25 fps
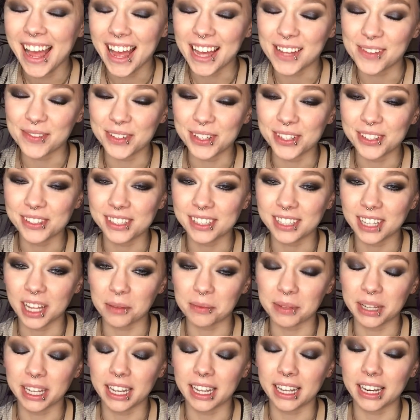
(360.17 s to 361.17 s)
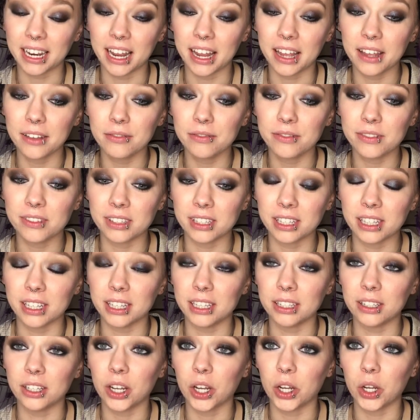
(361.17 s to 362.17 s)
I've been using Limelight and I've
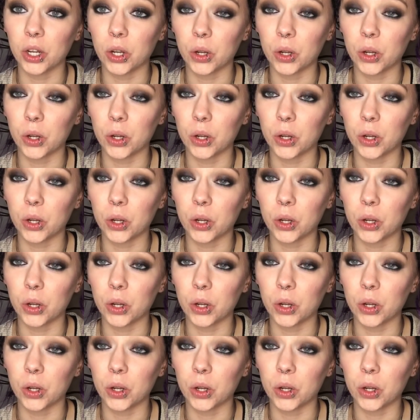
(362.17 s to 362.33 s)
seen